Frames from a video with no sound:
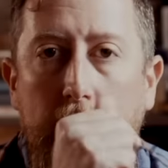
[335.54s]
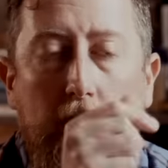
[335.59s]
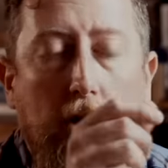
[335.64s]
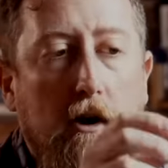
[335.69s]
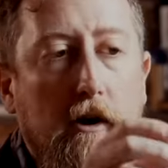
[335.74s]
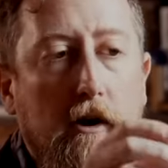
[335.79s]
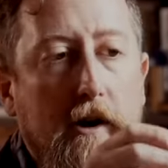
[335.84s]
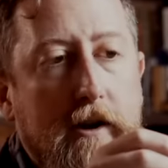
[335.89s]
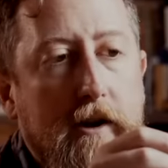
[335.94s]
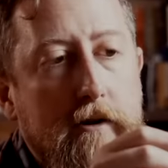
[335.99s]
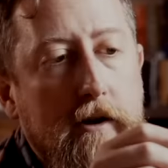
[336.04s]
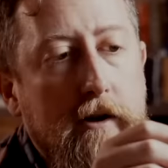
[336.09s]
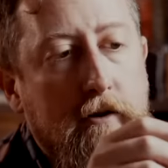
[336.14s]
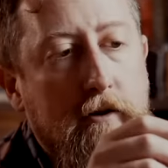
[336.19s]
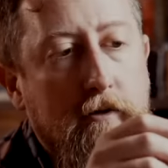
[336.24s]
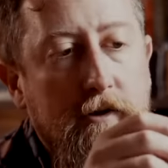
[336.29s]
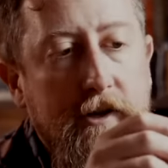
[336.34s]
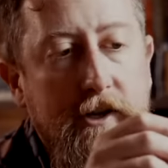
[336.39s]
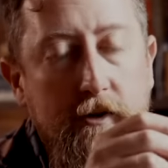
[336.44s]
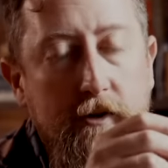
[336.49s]
card here, not
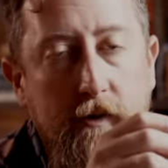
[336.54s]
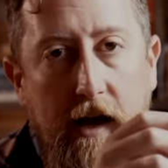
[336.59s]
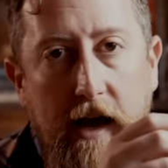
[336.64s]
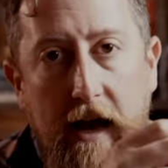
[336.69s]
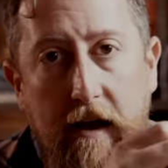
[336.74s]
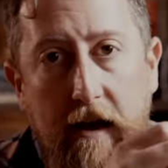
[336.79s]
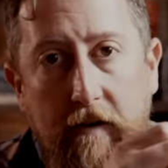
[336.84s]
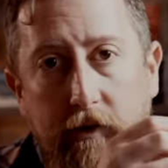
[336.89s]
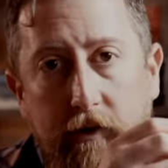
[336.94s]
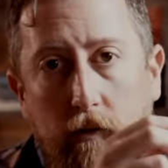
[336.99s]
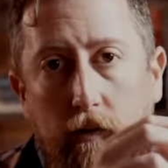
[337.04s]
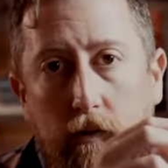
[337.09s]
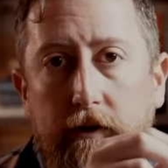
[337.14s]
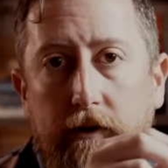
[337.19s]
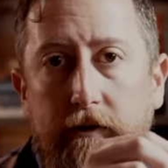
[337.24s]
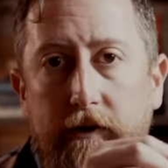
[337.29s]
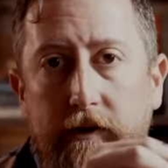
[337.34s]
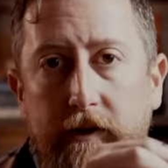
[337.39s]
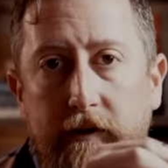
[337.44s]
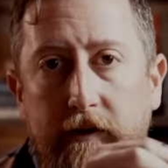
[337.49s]
only do I have the
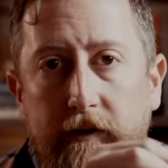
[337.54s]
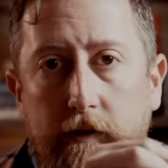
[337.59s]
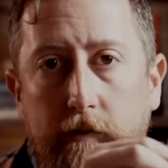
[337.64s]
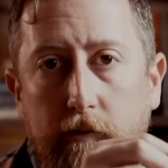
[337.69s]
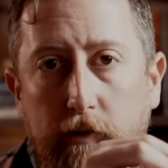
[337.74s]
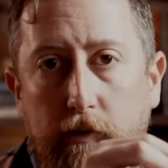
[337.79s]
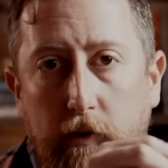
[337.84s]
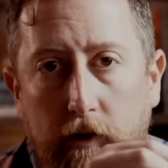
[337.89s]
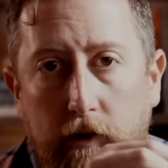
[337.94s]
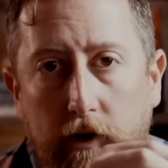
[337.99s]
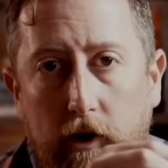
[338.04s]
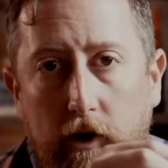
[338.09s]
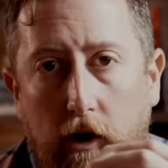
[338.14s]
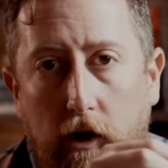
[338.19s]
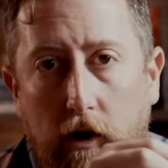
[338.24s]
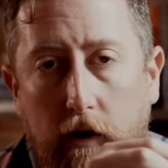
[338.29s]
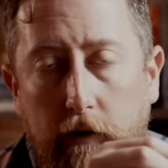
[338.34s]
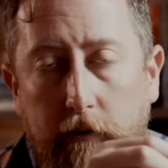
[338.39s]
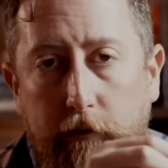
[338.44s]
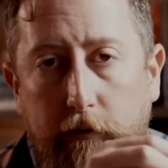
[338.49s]
Wilderness
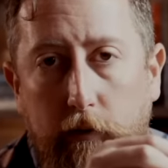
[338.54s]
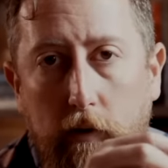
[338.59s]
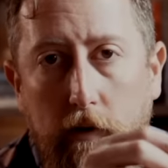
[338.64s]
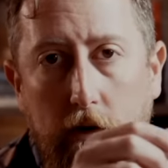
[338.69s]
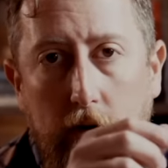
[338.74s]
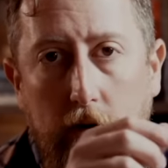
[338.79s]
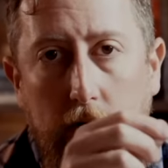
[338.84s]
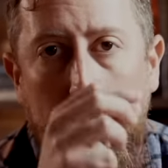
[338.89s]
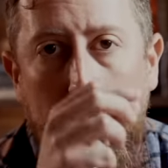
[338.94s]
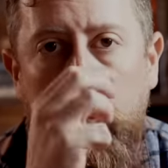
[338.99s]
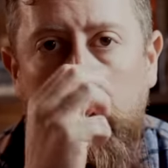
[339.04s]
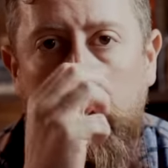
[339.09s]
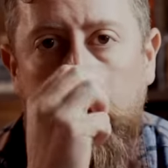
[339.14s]
protocol for the